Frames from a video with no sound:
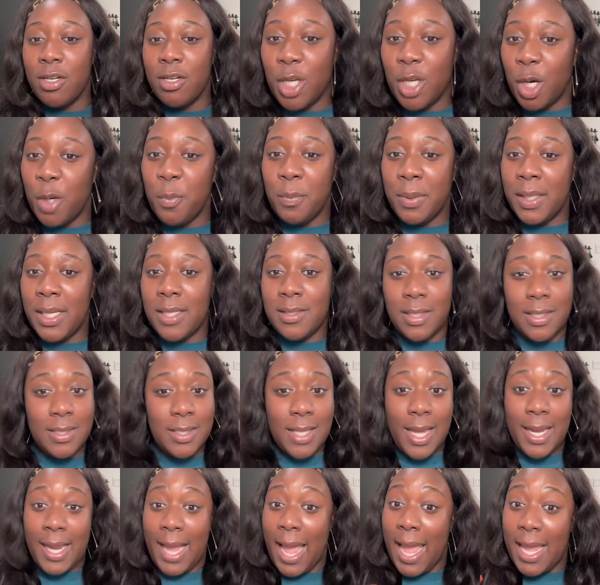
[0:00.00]
certain
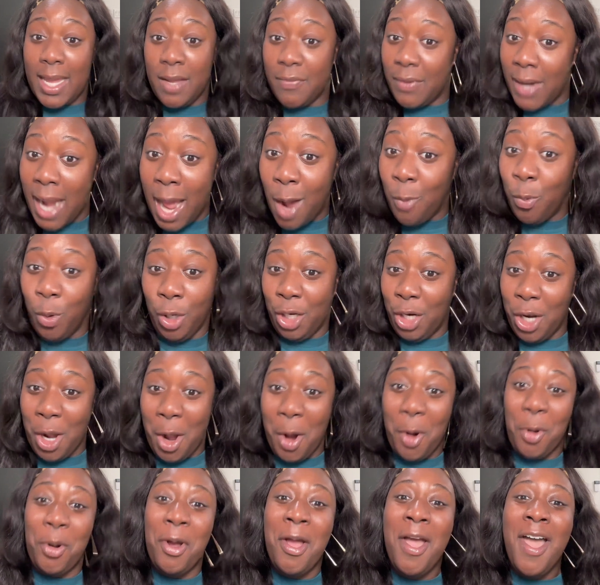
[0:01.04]
places like even I wouldn't
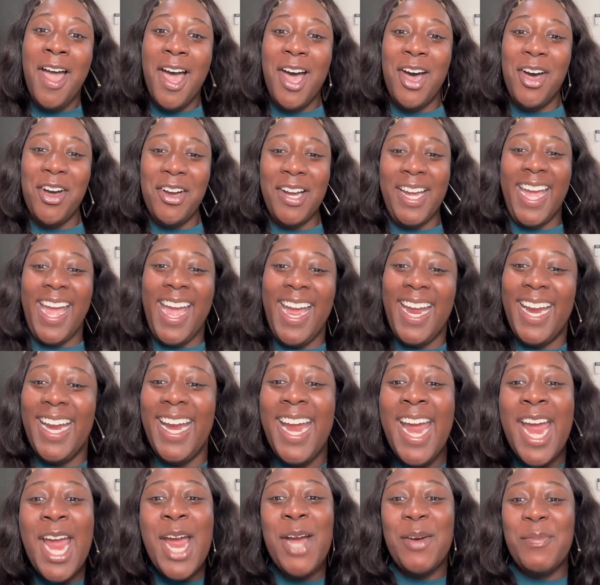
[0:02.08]
go,
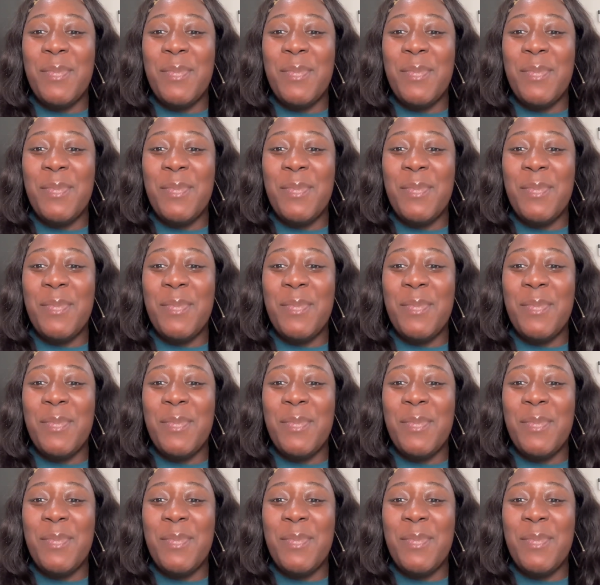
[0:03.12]
okay?